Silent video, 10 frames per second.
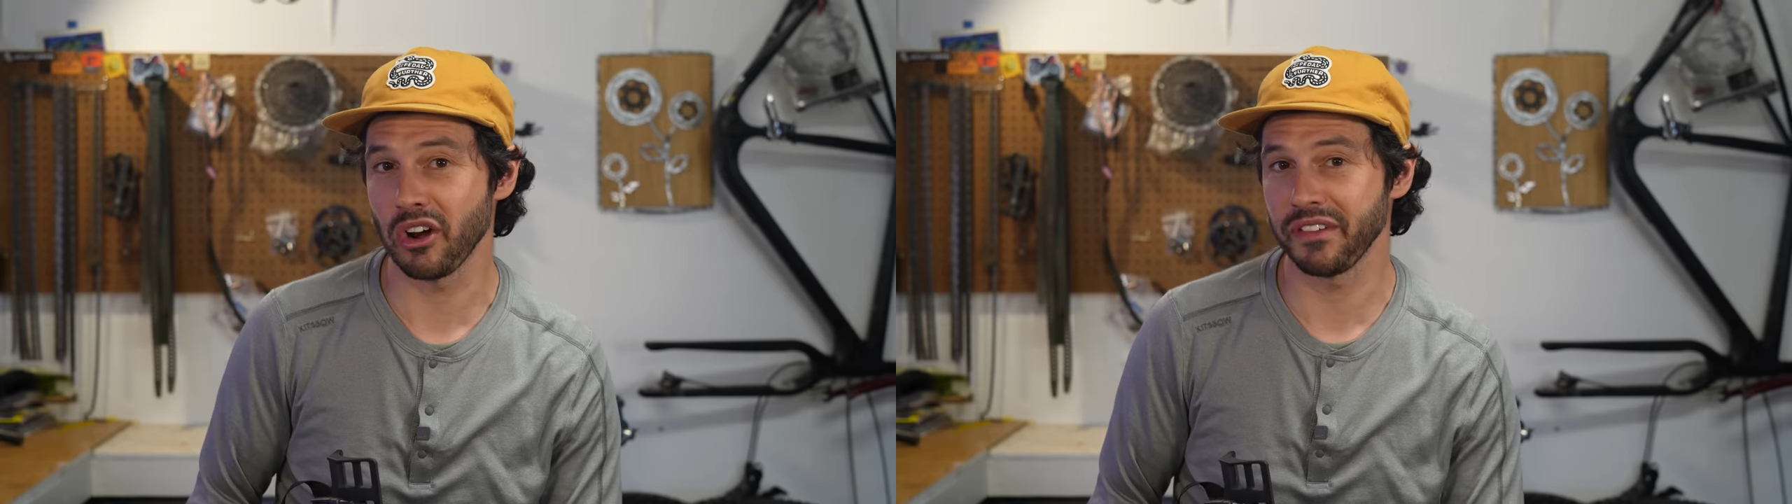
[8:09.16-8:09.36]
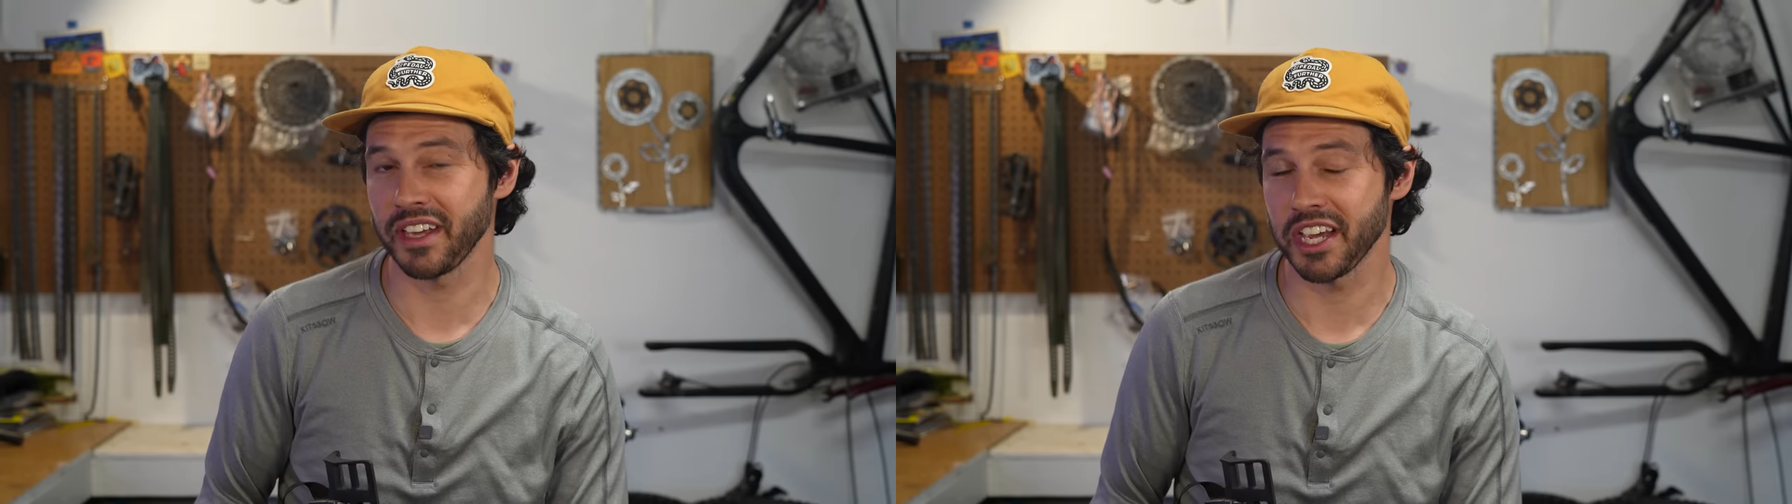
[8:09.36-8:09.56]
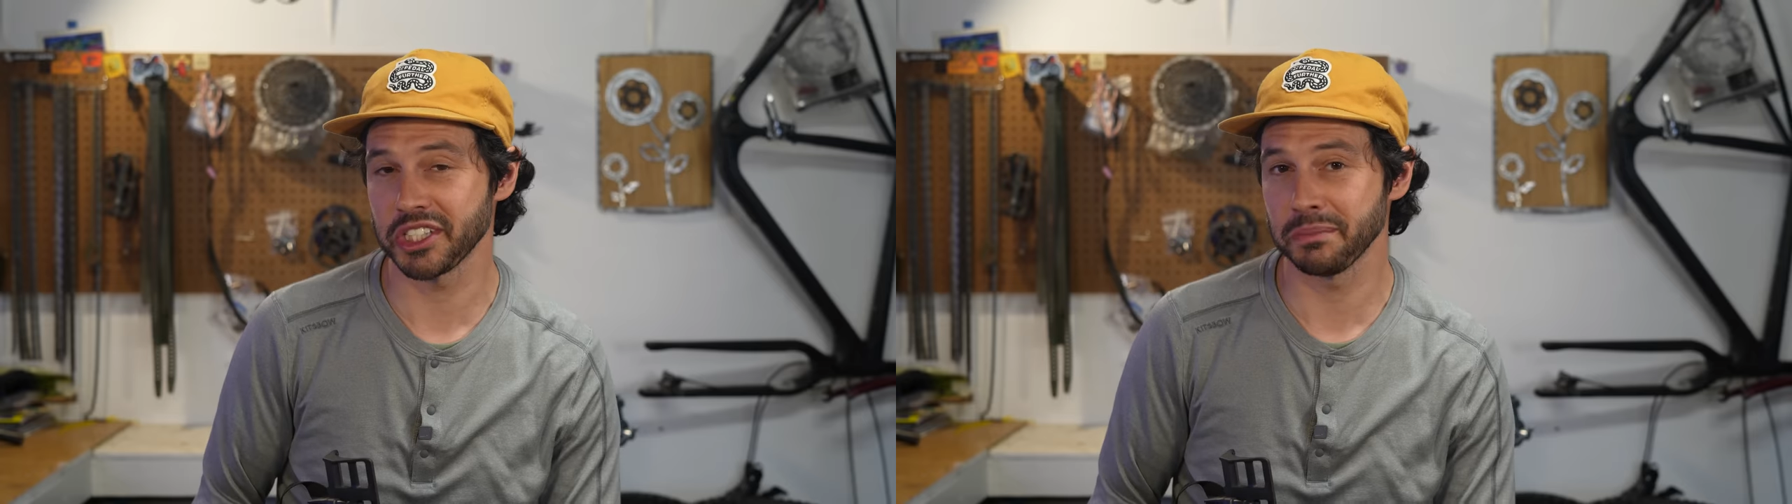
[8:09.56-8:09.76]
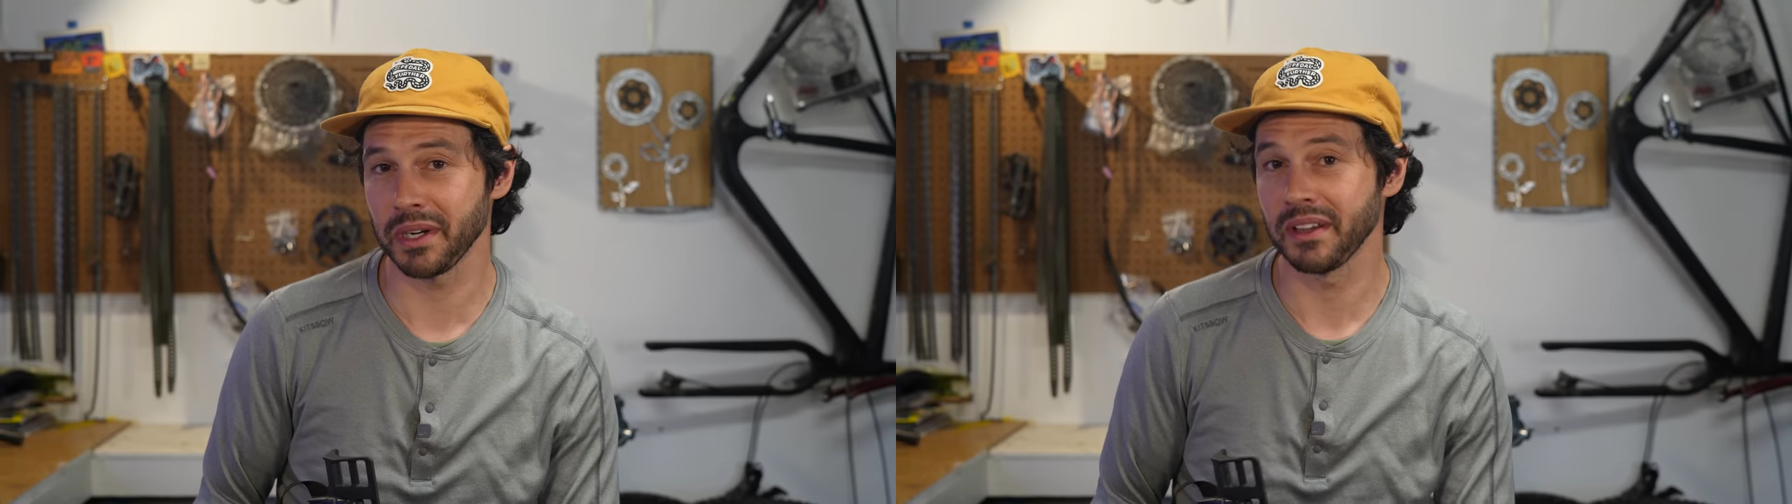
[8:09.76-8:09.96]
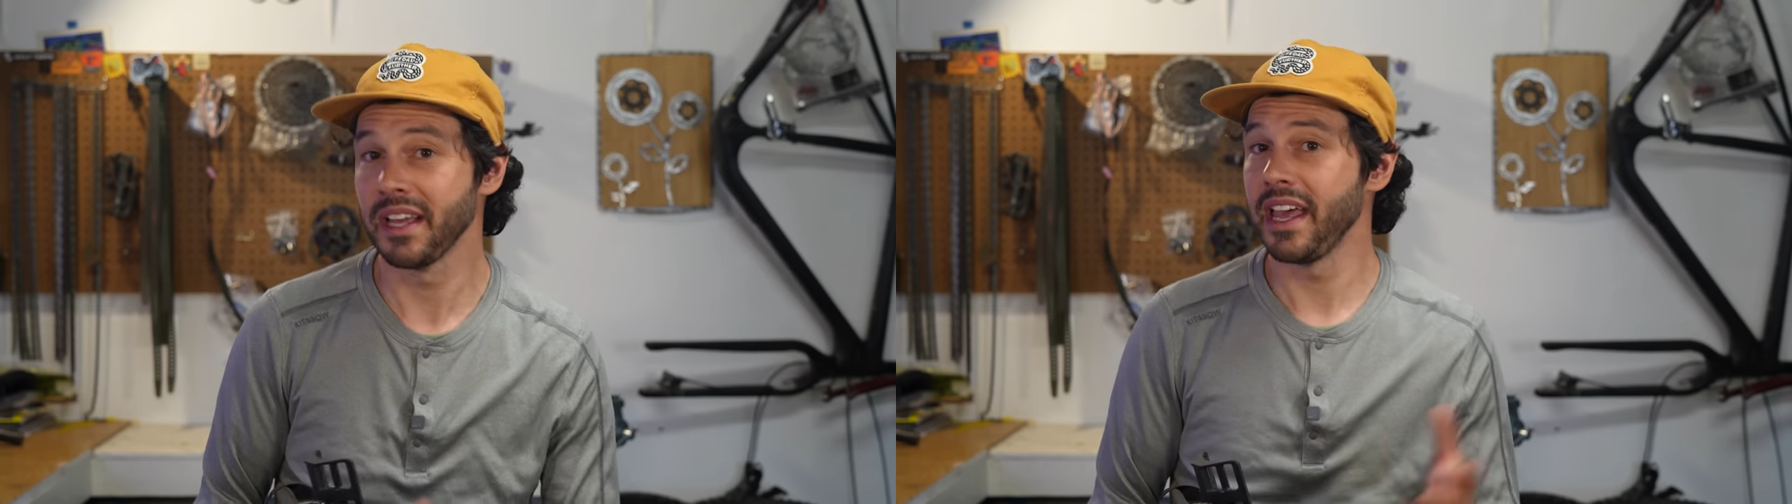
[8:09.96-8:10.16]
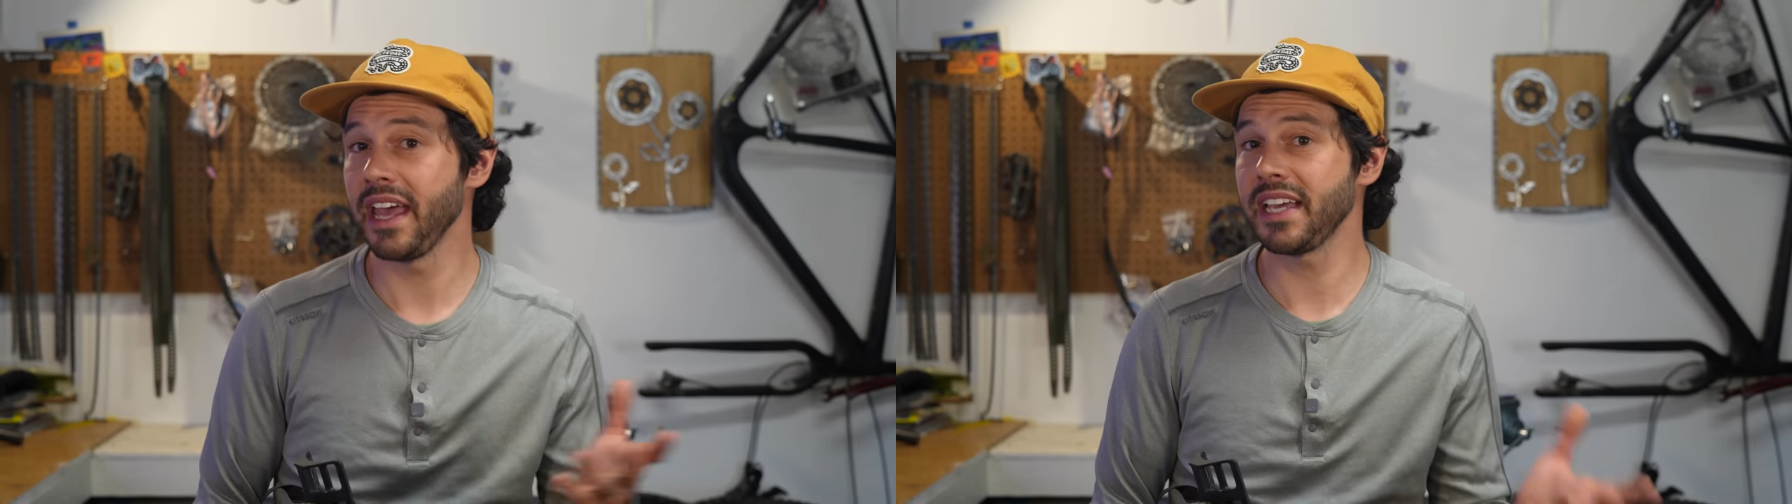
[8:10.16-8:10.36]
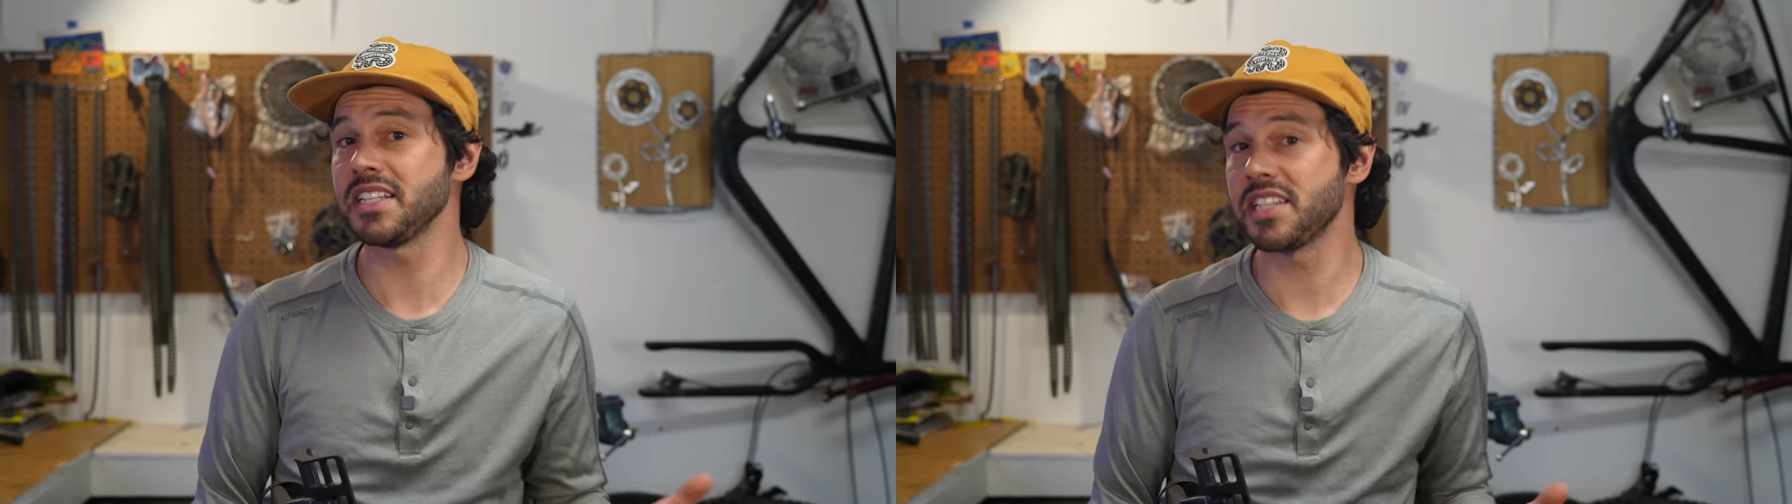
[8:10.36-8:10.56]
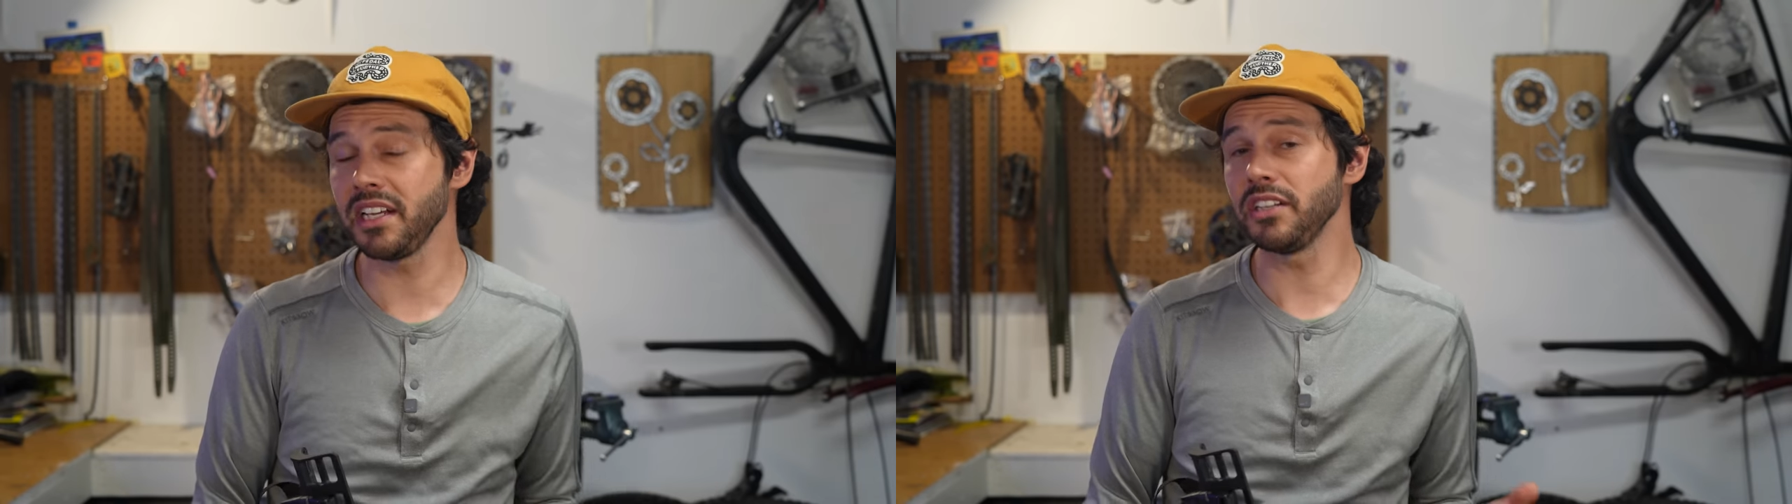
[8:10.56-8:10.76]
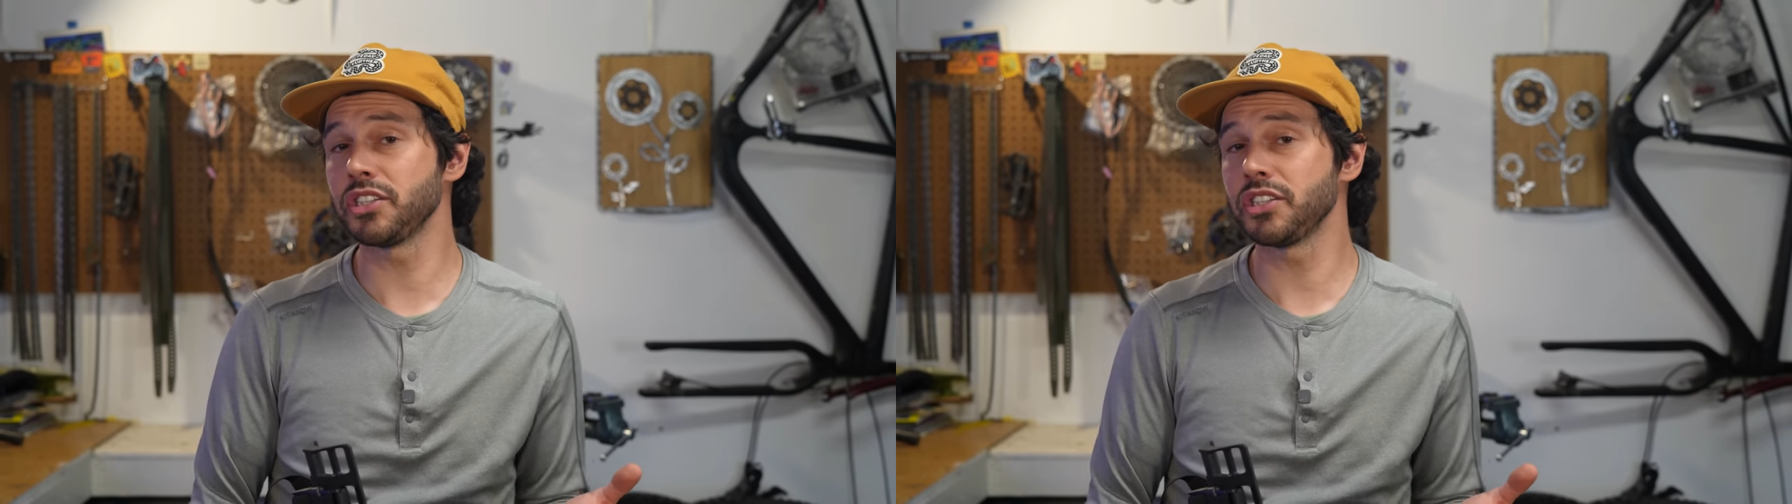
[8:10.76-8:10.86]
notification bell. And consider